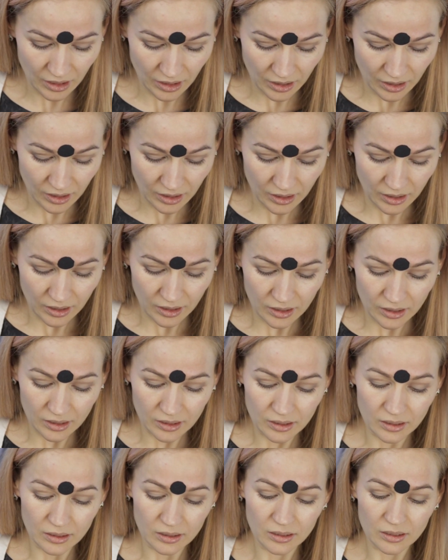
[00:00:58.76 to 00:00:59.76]
on the
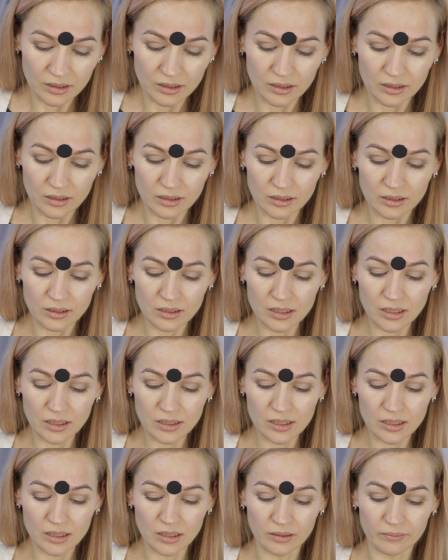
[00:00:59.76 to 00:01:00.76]
lateral
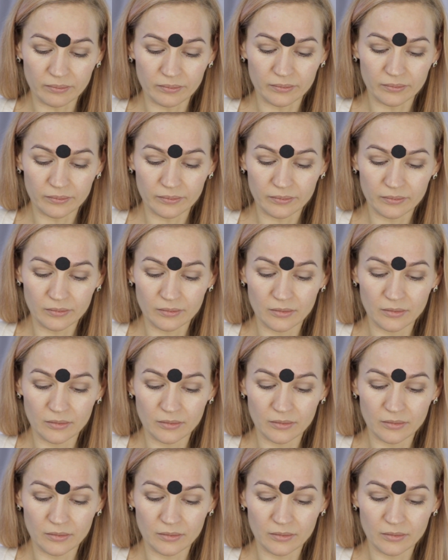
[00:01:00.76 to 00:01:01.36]
wrinkle of the